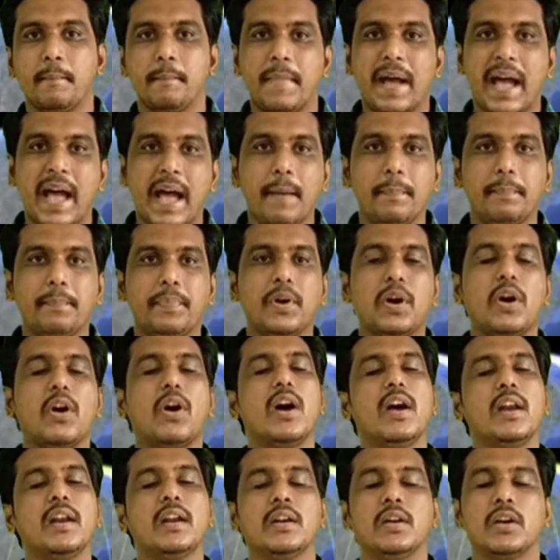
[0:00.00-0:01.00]
map
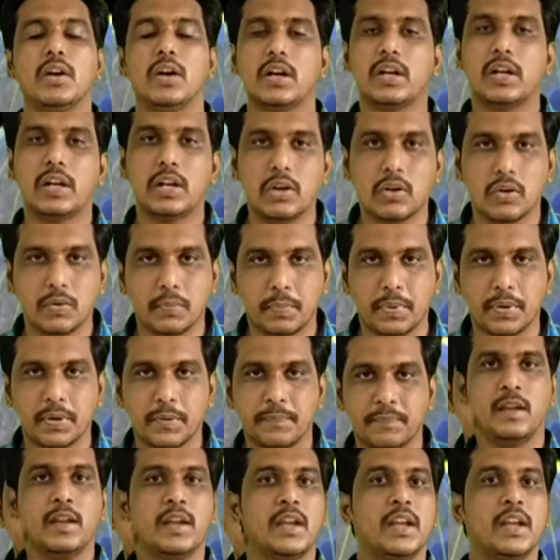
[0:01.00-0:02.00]
or a globe.